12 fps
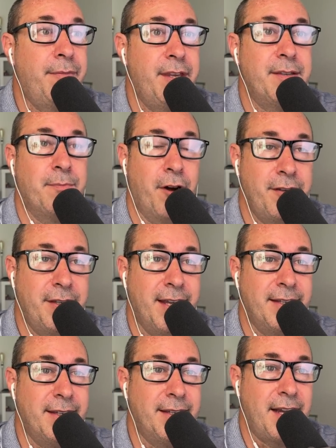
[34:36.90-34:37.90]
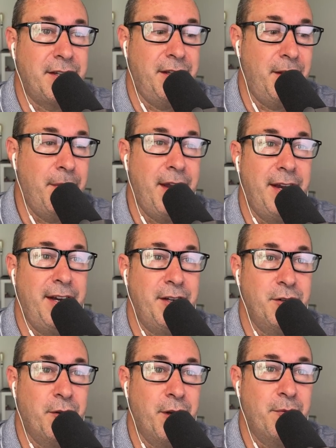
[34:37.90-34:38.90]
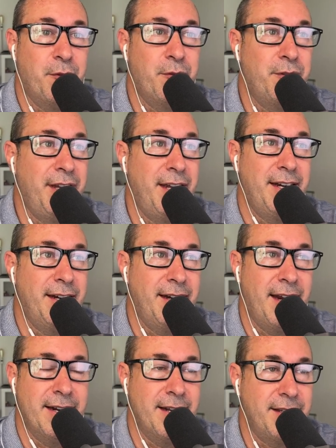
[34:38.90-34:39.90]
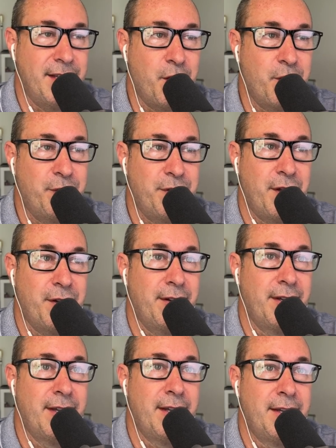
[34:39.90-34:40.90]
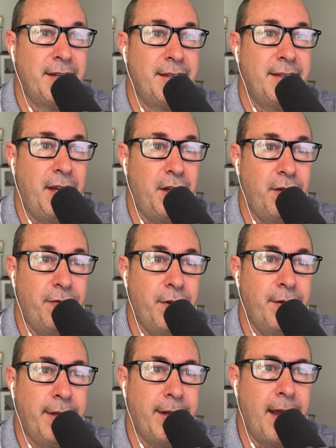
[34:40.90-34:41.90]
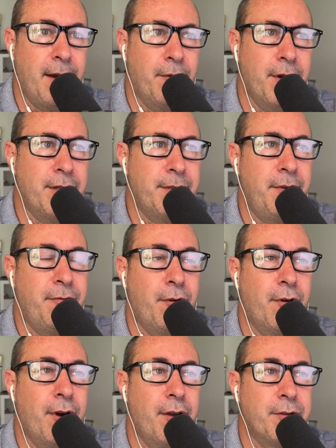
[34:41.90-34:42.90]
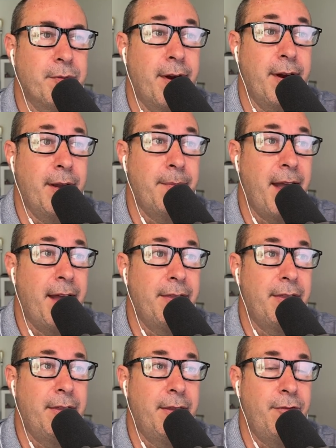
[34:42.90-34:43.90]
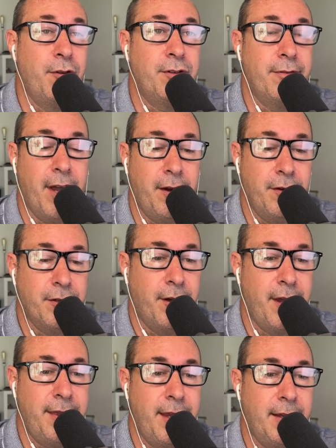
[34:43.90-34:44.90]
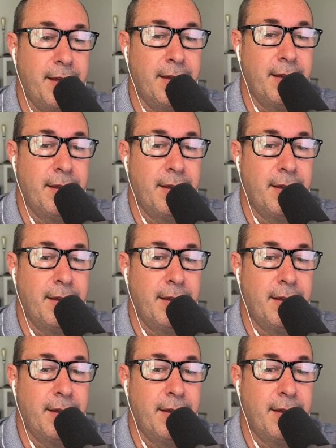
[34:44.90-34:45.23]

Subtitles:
This process has actually been enjoyable in and itself. So thank you for doing that. Whereas before I was worrying about the future value. So I think